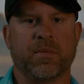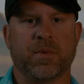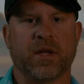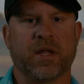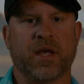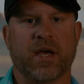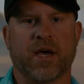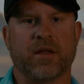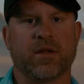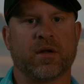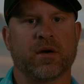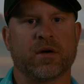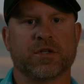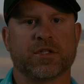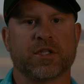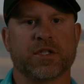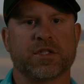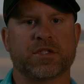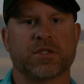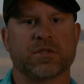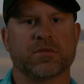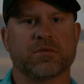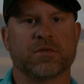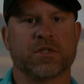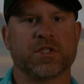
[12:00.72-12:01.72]
it together,
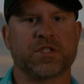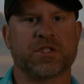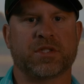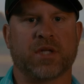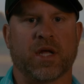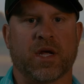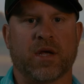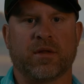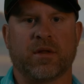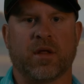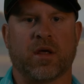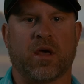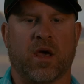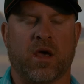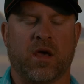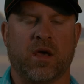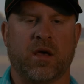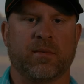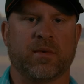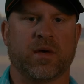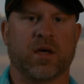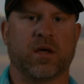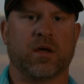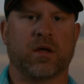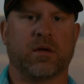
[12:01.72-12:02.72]
just stay in the game